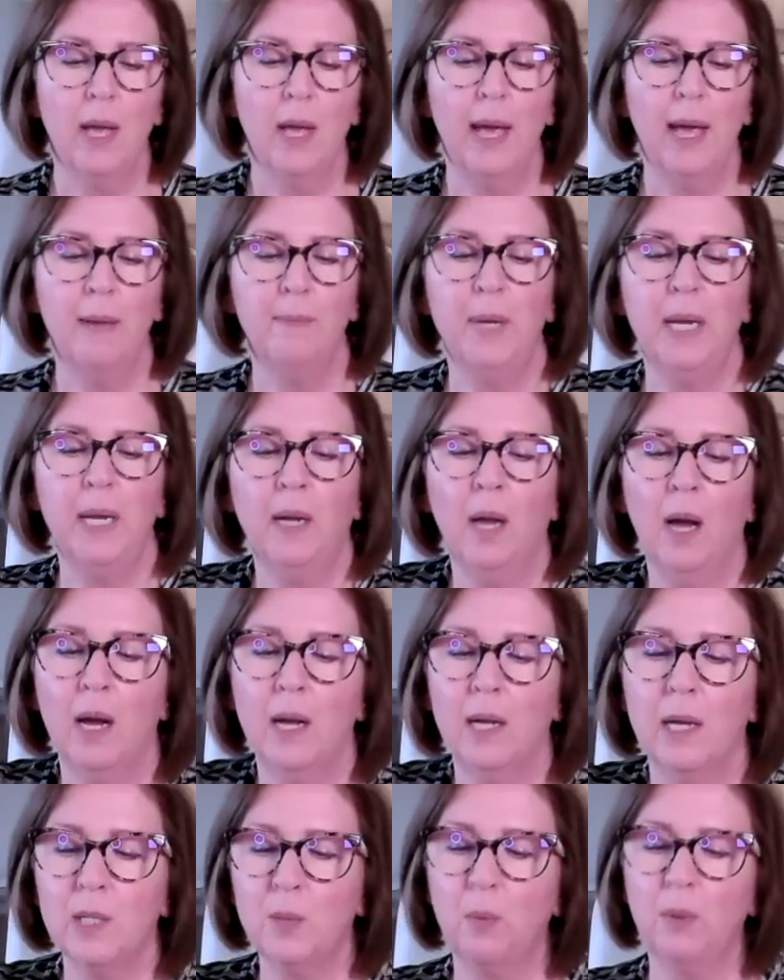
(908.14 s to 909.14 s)
And
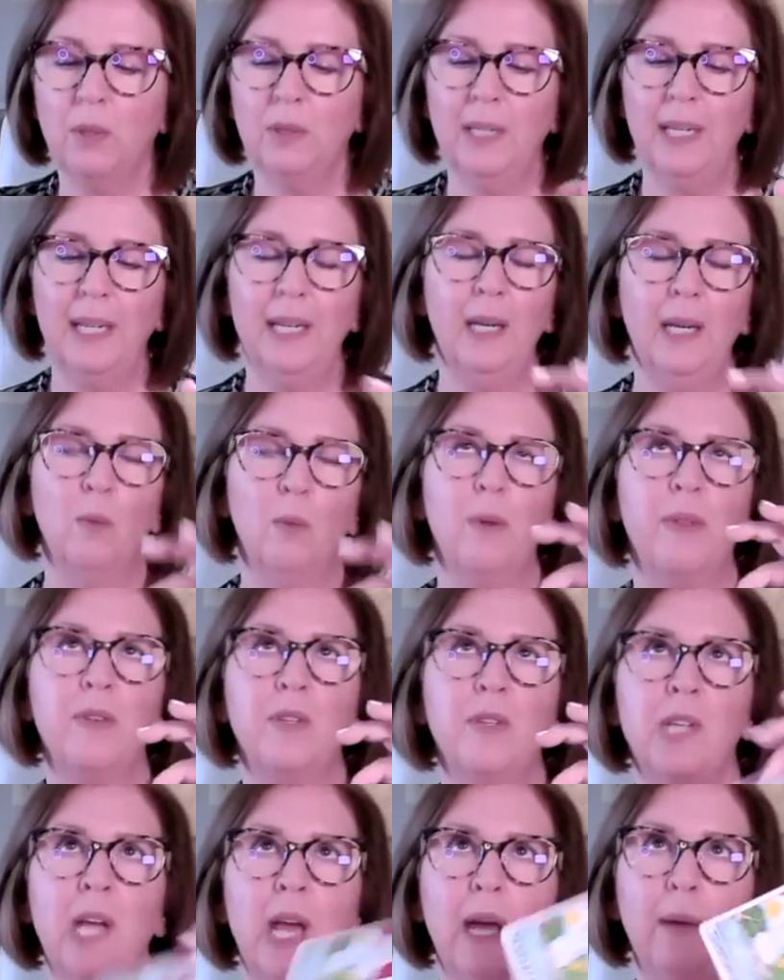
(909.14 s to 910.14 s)
because we're leading
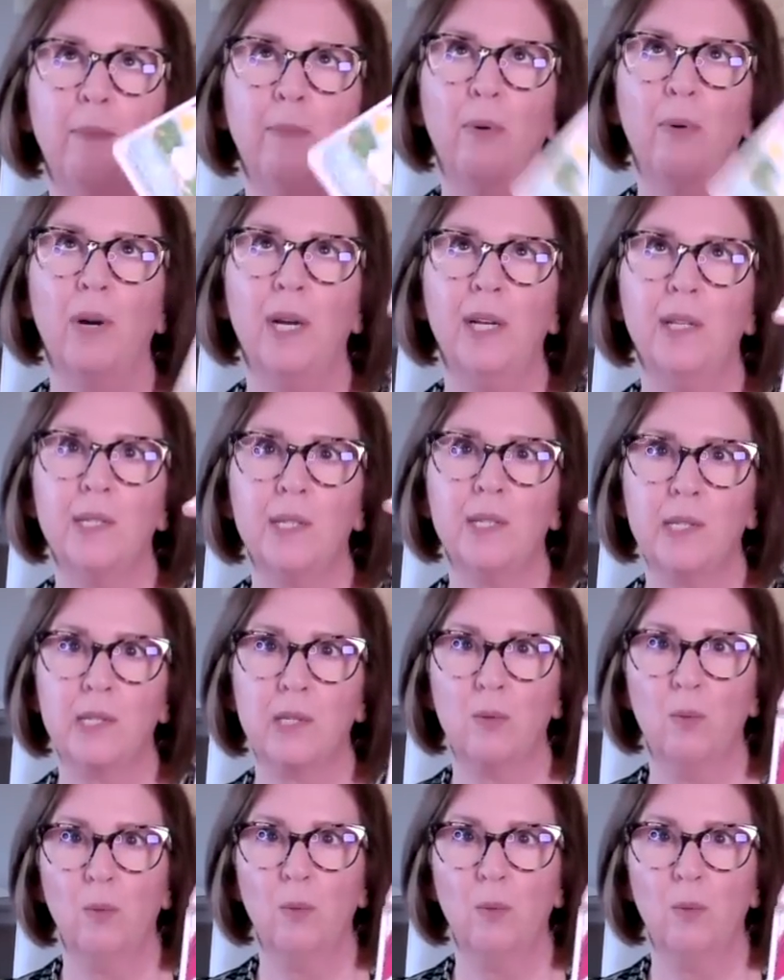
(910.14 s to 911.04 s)
with temperance,